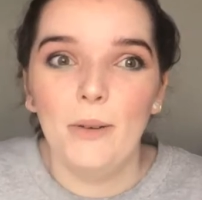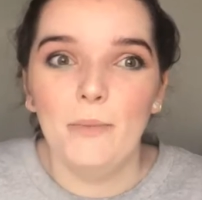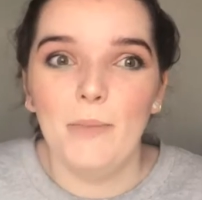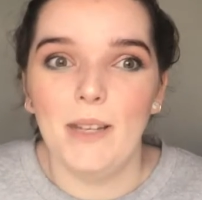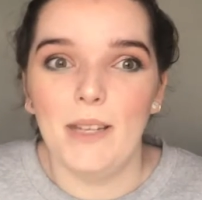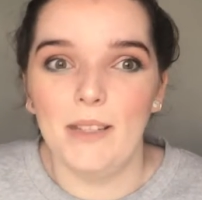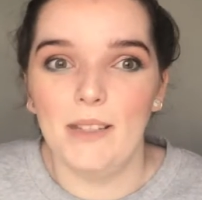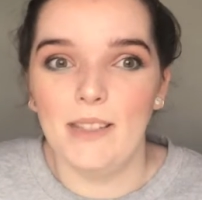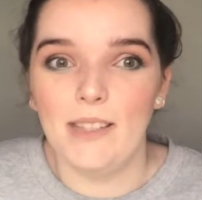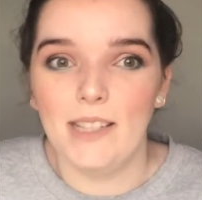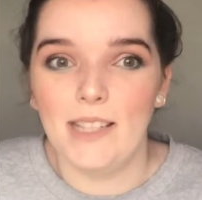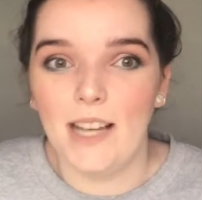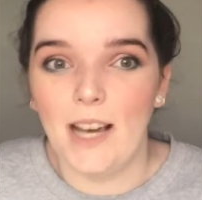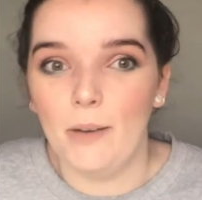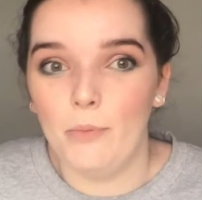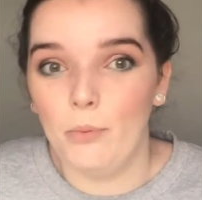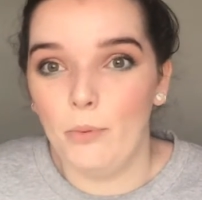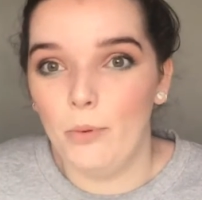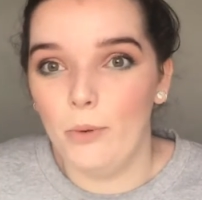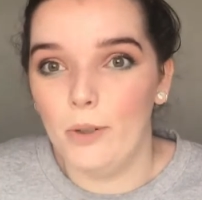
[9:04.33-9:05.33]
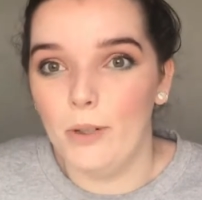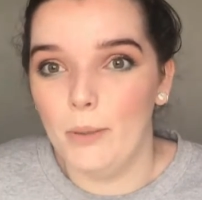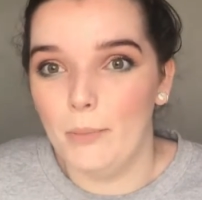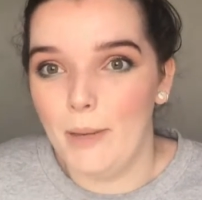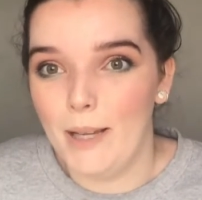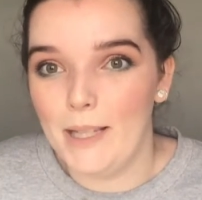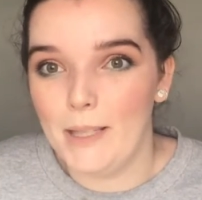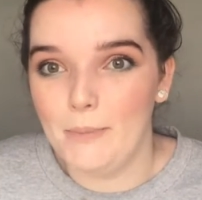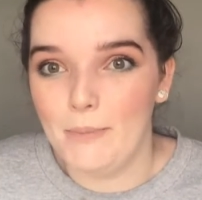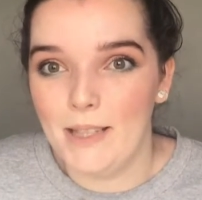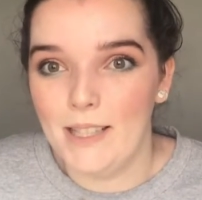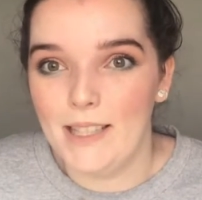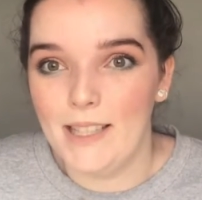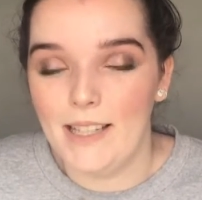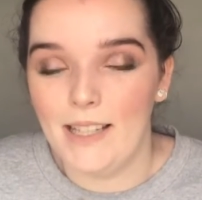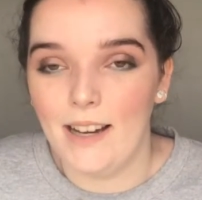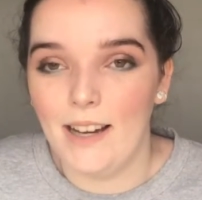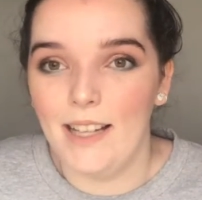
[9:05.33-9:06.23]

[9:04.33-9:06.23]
because the tap water makes me sick.